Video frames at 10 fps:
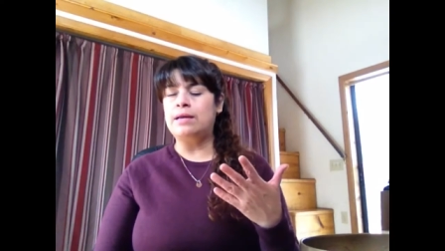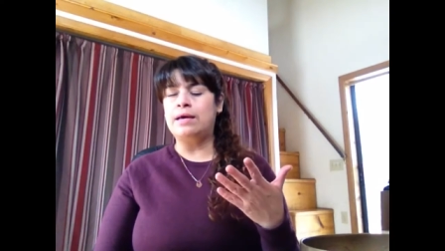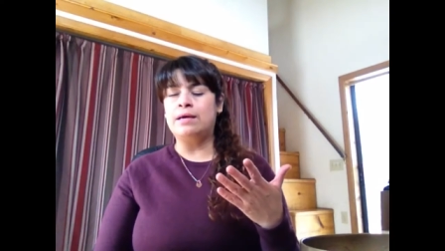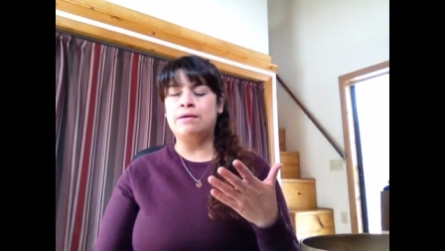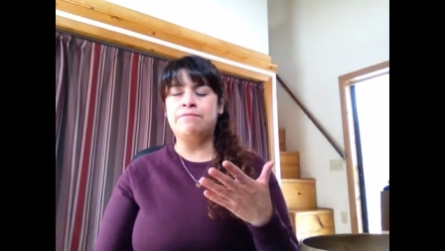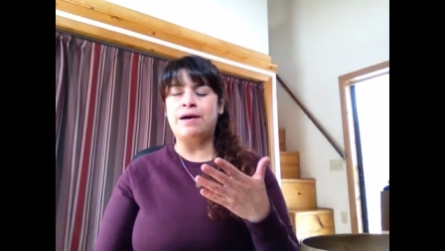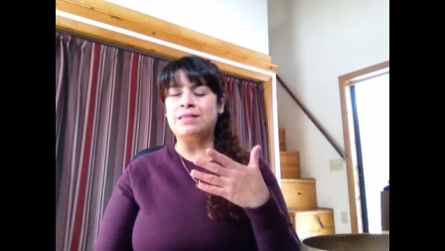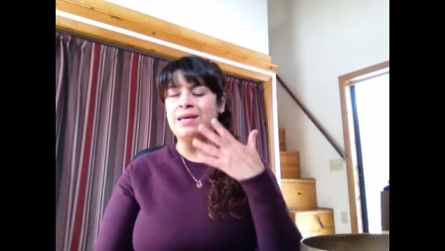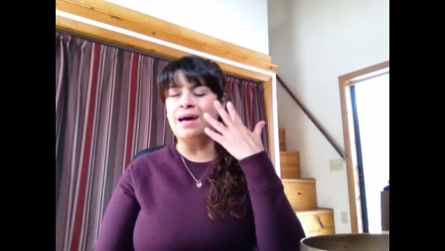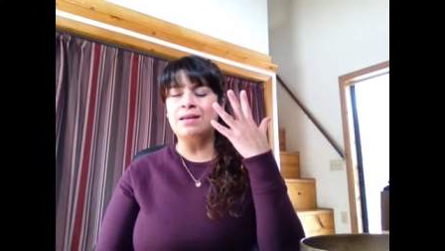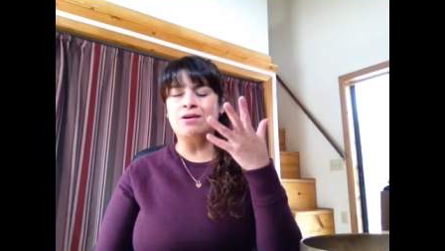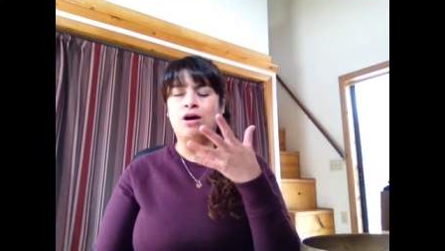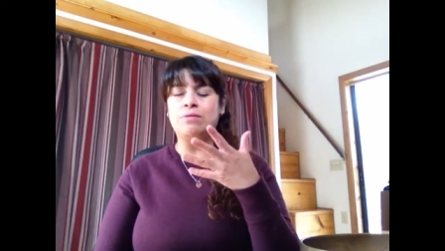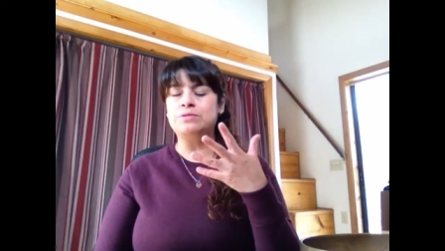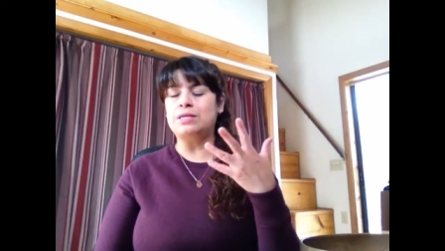If a thought
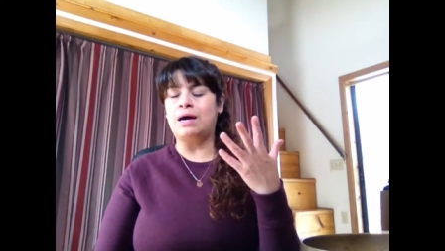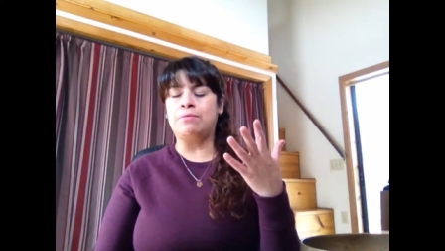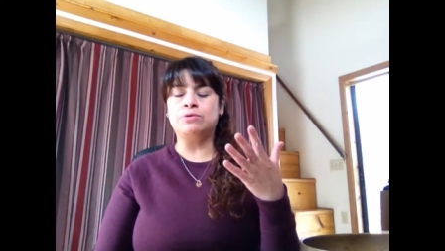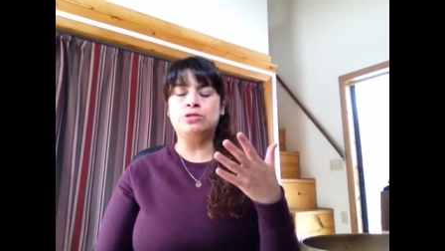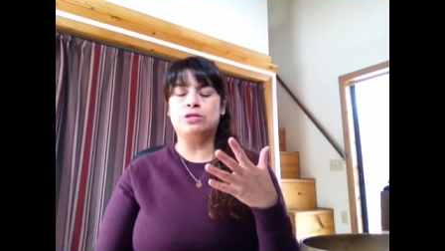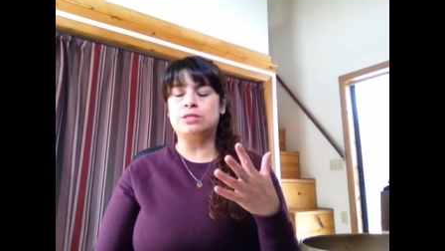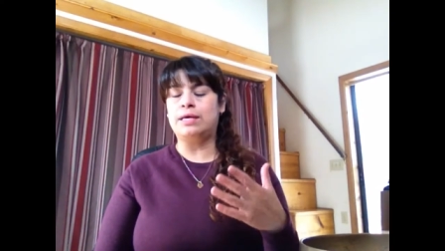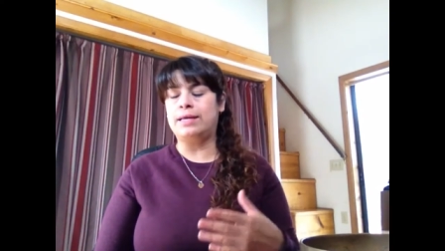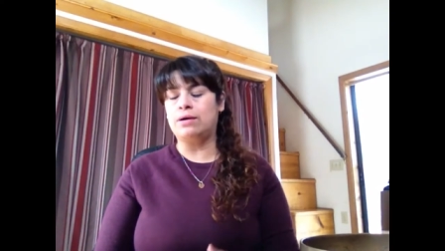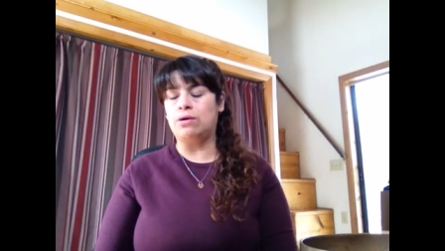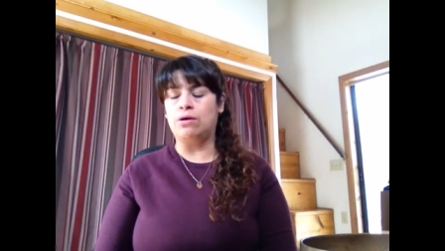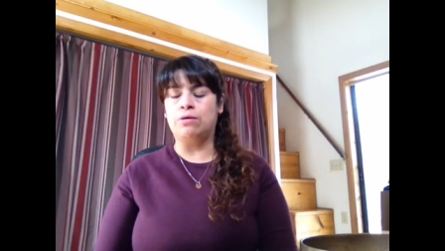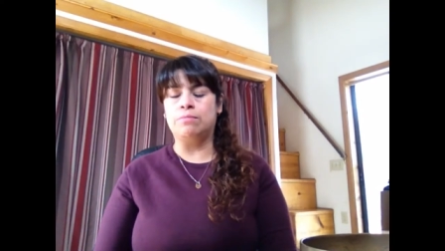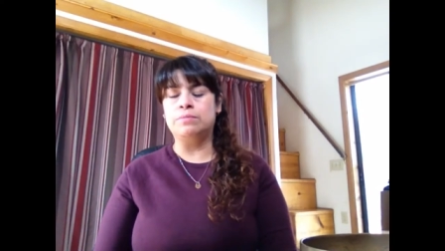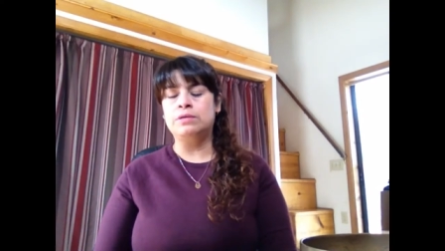comes, I would just let it
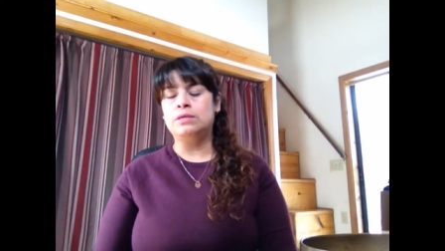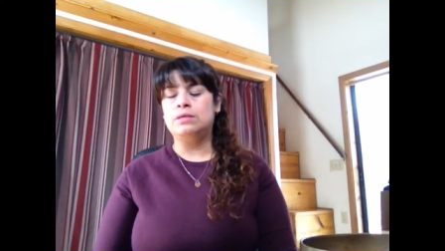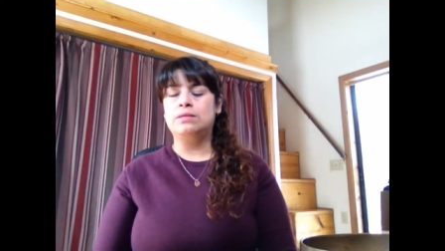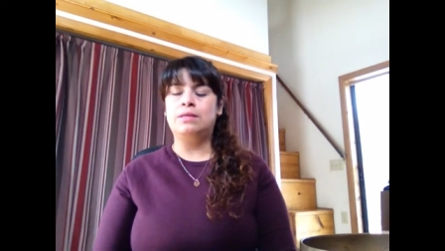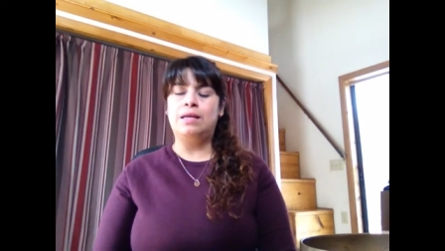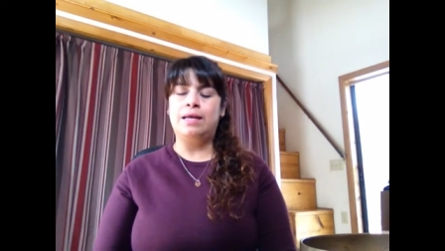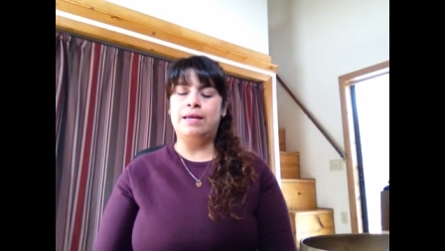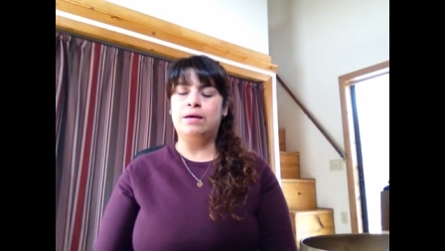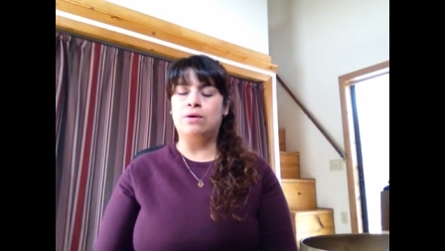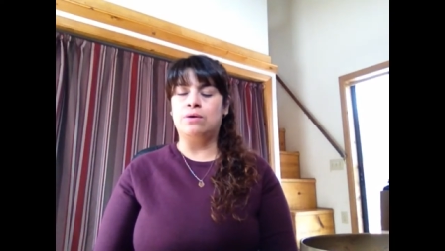come, then let it